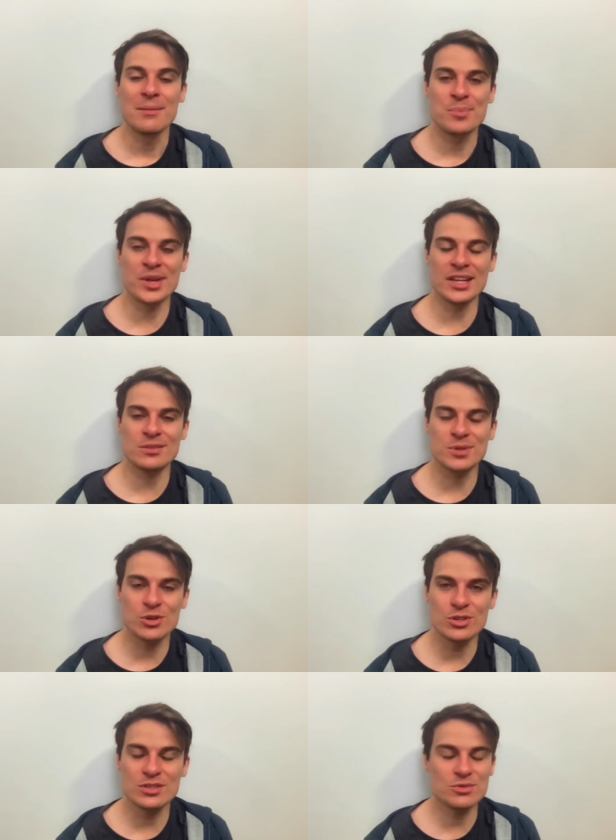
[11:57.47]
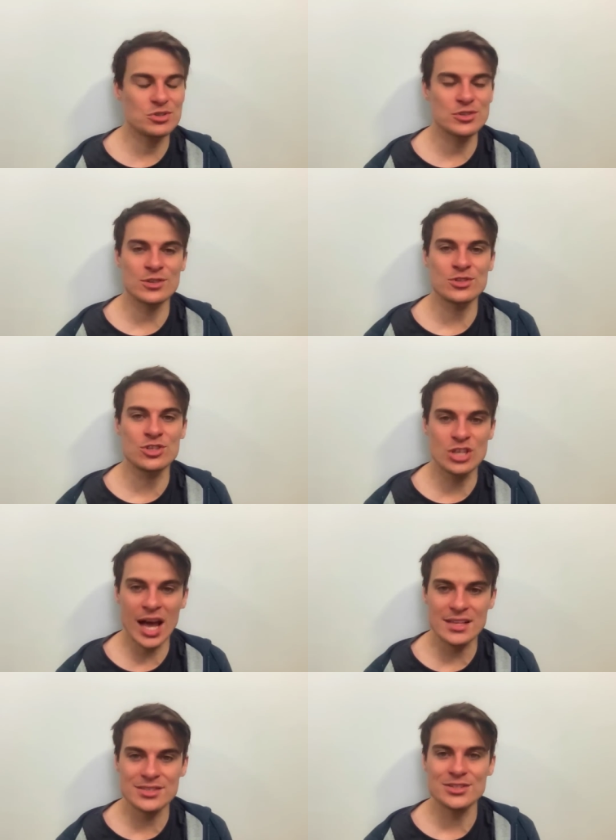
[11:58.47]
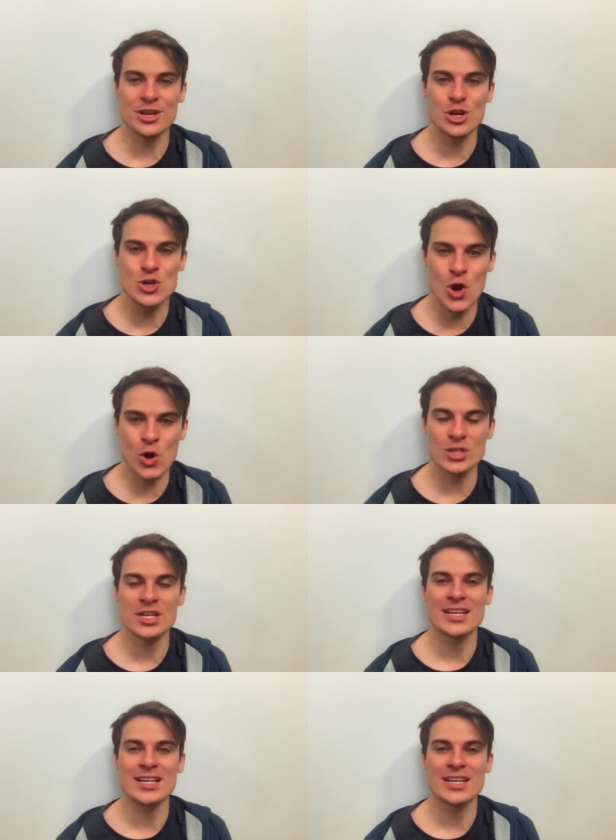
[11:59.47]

But it's because you're just not